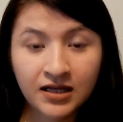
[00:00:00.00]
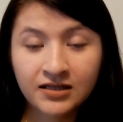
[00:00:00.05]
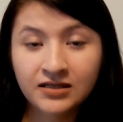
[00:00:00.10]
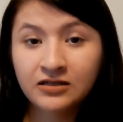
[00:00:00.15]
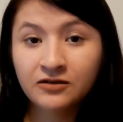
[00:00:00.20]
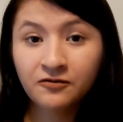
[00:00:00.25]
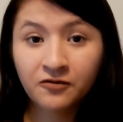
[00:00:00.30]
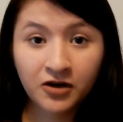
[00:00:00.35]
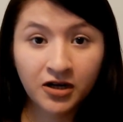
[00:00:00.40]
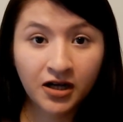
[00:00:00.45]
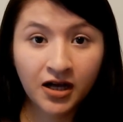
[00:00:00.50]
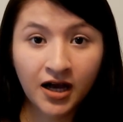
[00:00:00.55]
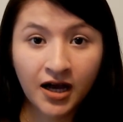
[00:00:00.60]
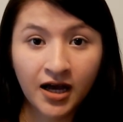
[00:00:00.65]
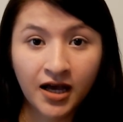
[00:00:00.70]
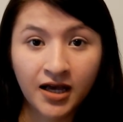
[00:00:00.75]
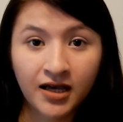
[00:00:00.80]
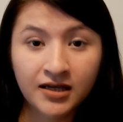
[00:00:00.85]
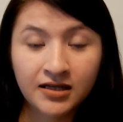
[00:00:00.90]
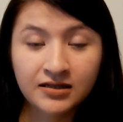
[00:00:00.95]
a different
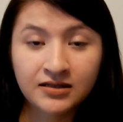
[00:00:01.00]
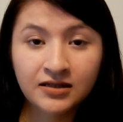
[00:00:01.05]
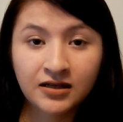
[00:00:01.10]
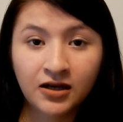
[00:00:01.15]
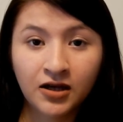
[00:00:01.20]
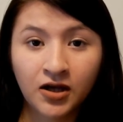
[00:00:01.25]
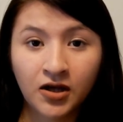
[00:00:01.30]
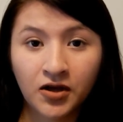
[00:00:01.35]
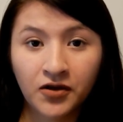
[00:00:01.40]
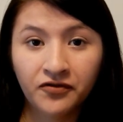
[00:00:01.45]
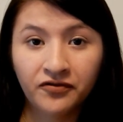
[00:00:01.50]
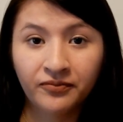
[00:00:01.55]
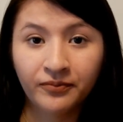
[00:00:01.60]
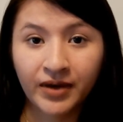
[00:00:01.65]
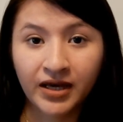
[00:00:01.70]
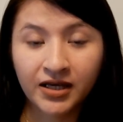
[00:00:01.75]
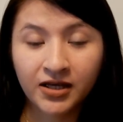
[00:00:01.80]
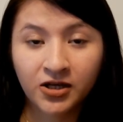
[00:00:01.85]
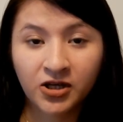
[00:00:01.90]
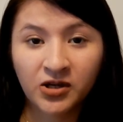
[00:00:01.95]
kind of
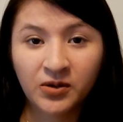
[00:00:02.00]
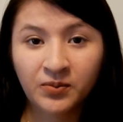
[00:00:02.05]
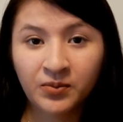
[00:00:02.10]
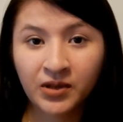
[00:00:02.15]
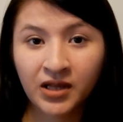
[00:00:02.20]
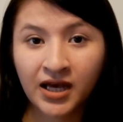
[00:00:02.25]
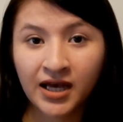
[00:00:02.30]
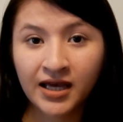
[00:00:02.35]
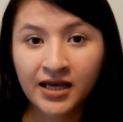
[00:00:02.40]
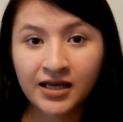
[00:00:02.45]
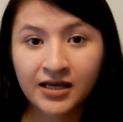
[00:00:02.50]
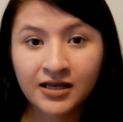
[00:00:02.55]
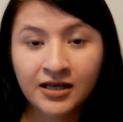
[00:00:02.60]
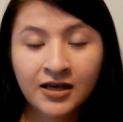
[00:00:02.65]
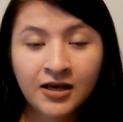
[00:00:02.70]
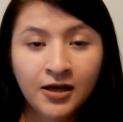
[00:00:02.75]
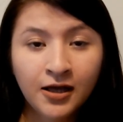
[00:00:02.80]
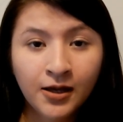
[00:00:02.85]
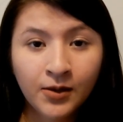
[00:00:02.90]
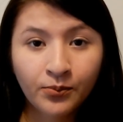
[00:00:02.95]
makeup like